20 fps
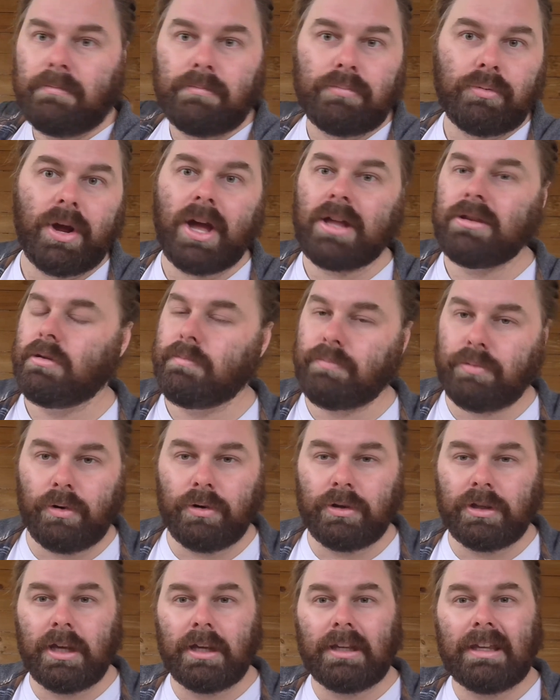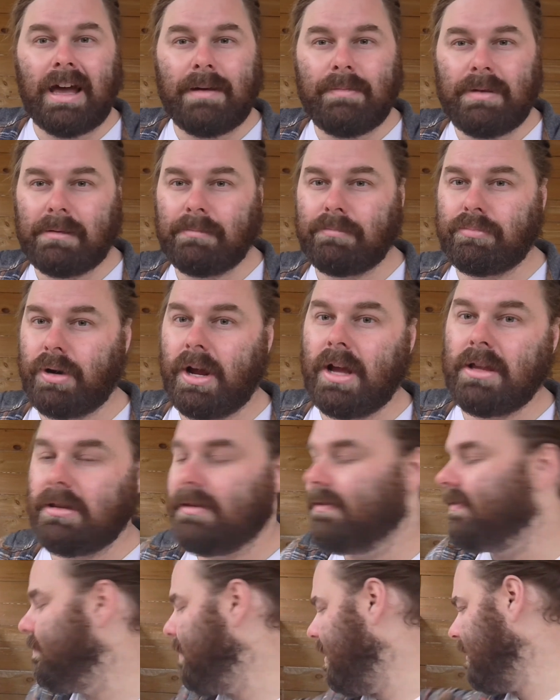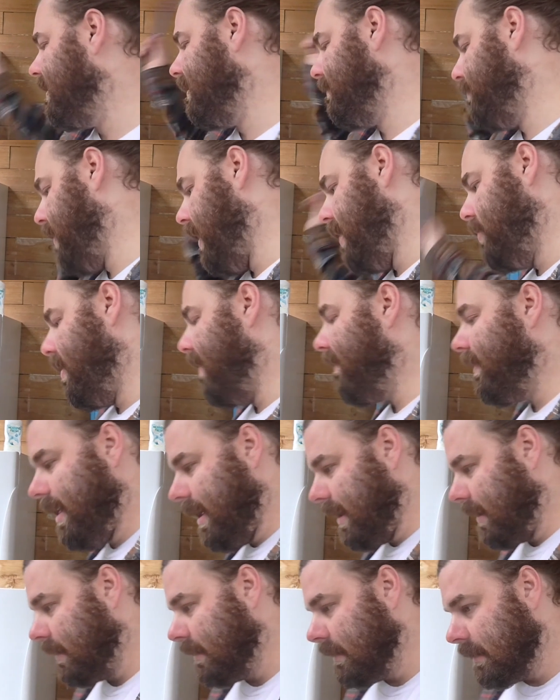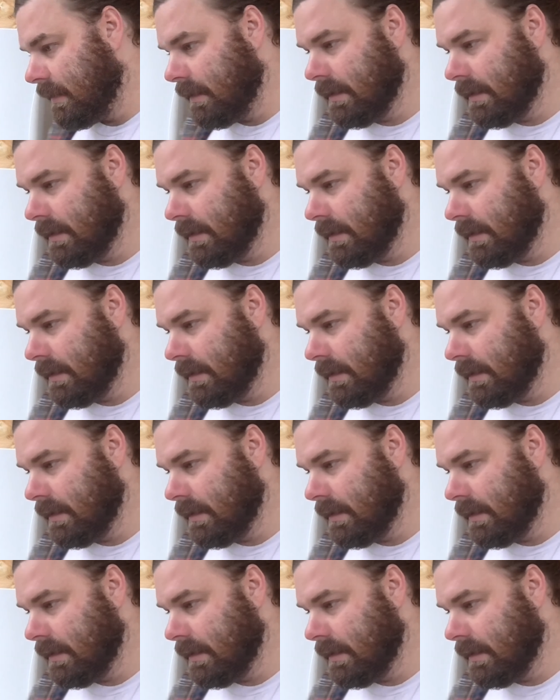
Brand new brew kit coming, brand new fermenters, brand new everything.